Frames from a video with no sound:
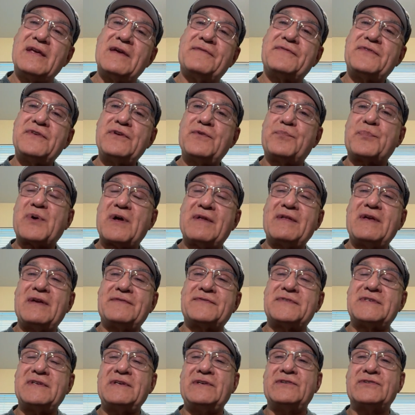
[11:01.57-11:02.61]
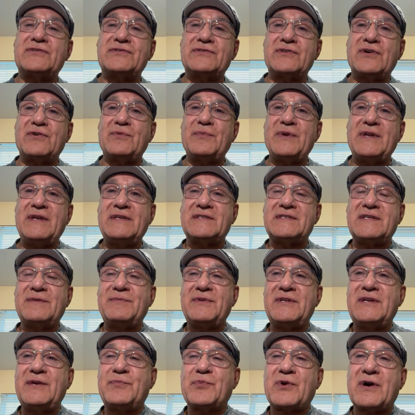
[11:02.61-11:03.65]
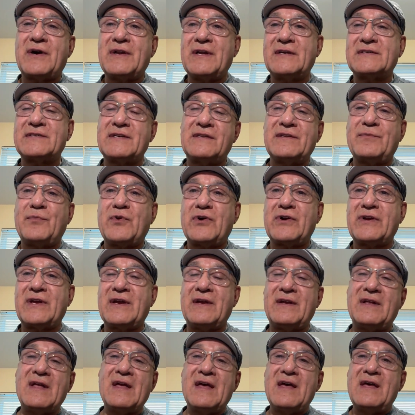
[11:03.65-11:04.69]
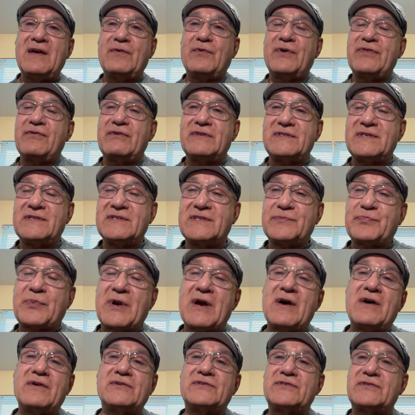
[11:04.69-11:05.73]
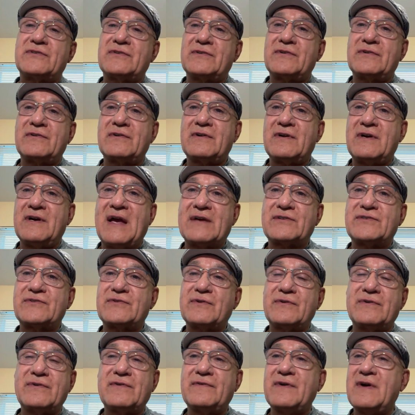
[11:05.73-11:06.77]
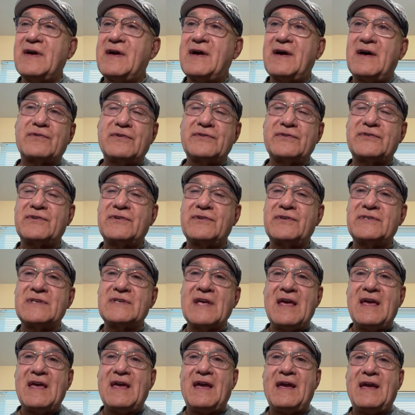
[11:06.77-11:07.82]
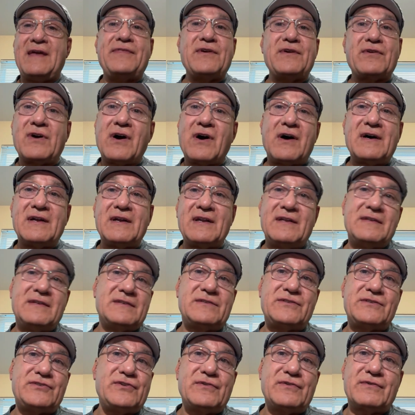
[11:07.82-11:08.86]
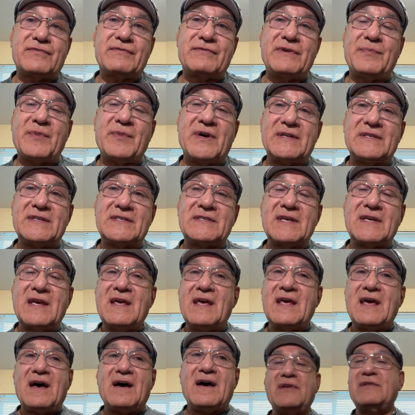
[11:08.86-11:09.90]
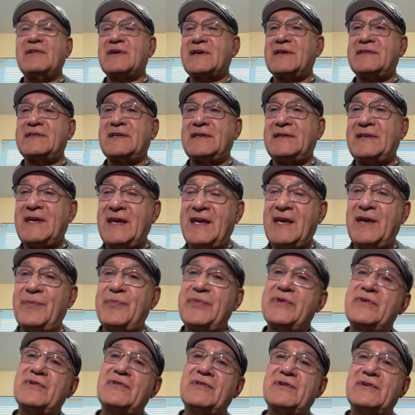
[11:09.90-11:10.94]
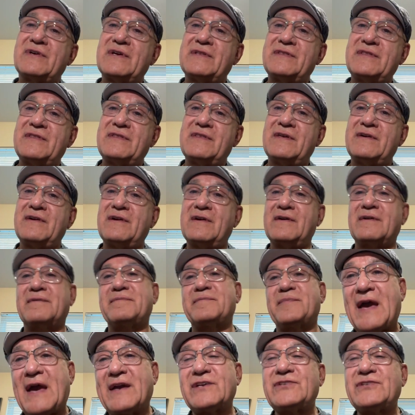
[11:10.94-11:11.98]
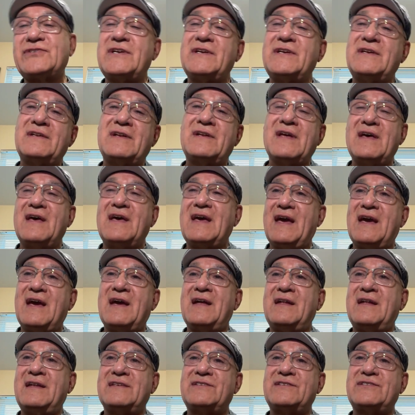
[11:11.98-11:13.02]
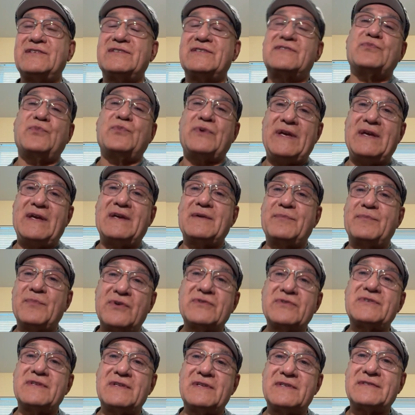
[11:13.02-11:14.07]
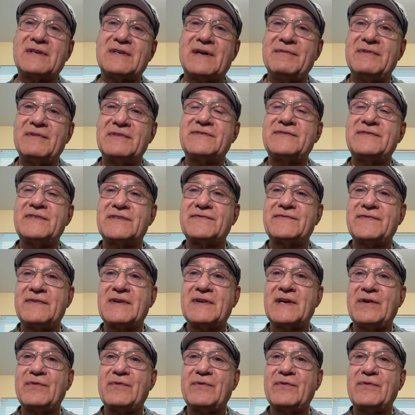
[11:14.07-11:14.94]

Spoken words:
If you probably have seen so many CBD products on the market, whether it's in Sprouts or natural grocers, and they're gone in 2 or 3 months. You look at the name, you look at the packaging, and it's just weak. Most of the time, it's just